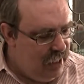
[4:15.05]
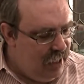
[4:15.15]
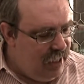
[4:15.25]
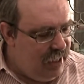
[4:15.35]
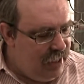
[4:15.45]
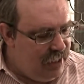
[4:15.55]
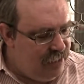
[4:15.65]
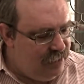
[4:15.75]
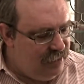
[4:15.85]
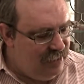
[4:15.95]

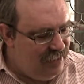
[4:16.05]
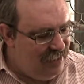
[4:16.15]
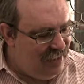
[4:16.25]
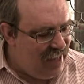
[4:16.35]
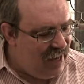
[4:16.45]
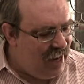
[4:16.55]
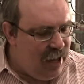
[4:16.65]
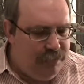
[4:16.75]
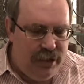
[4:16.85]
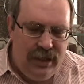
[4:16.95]
And that
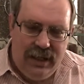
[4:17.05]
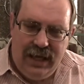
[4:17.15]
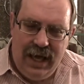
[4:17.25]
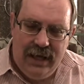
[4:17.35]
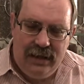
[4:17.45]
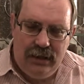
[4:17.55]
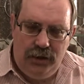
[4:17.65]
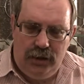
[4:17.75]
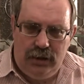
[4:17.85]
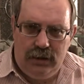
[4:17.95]
happened to the Catholic
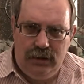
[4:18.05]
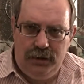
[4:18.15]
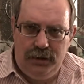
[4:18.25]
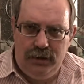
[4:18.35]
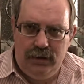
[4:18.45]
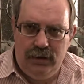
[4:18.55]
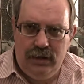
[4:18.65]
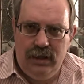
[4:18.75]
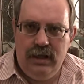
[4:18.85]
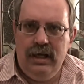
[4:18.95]
Church.
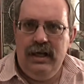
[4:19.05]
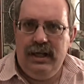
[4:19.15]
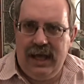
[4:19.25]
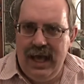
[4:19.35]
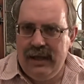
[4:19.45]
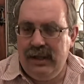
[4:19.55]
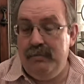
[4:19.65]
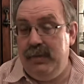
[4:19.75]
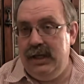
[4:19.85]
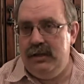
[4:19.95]
The Catholic
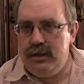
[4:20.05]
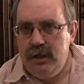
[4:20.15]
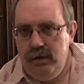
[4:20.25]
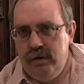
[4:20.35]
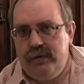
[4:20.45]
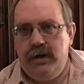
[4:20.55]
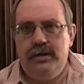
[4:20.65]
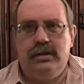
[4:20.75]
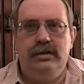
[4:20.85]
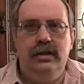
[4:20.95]
means
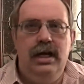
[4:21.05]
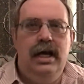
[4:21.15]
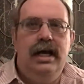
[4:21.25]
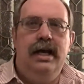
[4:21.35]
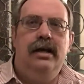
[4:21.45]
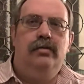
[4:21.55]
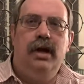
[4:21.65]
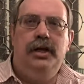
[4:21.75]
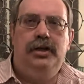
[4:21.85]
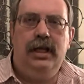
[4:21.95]
universal. And
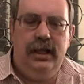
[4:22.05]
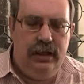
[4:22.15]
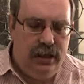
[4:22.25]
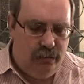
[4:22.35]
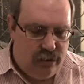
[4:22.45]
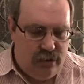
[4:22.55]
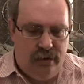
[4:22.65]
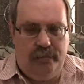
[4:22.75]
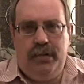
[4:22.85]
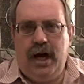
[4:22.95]
originally, there
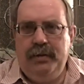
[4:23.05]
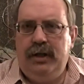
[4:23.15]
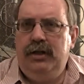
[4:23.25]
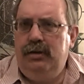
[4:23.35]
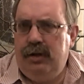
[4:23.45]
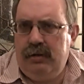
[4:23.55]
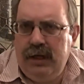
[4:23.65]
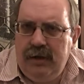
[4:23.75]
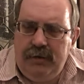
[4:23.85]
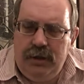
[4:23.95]
were probably 2 or 3
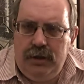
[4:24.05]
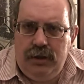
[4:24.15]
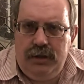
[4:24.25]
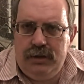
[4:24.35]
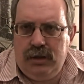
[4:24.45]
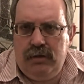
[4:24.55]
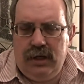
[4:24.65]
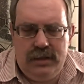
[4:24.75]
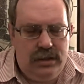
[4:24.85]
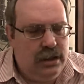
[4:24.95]
different churches
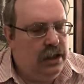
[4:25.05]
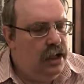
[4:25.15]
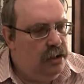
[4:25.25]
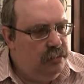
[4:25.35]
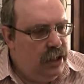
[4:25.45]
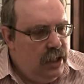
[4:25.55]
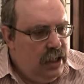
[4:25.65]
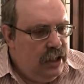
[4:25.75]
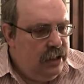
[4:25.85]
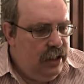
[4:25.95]
across the globe.
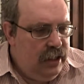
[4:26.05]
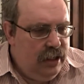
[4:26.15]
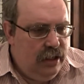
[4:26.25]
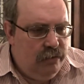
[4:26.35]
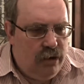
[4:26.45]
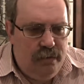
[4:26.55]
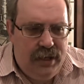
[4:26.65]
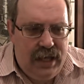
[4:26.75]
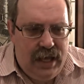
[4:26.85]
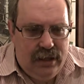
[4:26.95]
The Roman
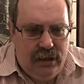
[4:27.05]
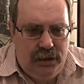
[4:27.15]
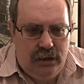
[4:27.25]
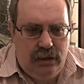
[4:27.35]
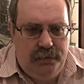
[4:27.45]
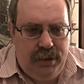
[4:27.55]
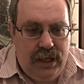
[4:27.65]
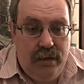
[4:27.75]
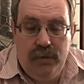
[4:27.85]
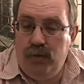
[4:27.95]
Catholic Church
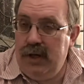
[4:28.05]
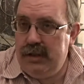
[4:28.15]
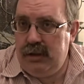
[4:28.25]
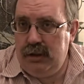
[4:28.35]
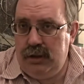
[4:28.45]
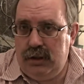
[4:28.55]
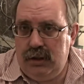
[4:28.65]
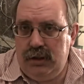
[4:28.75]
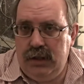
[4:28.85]
became the Western Church.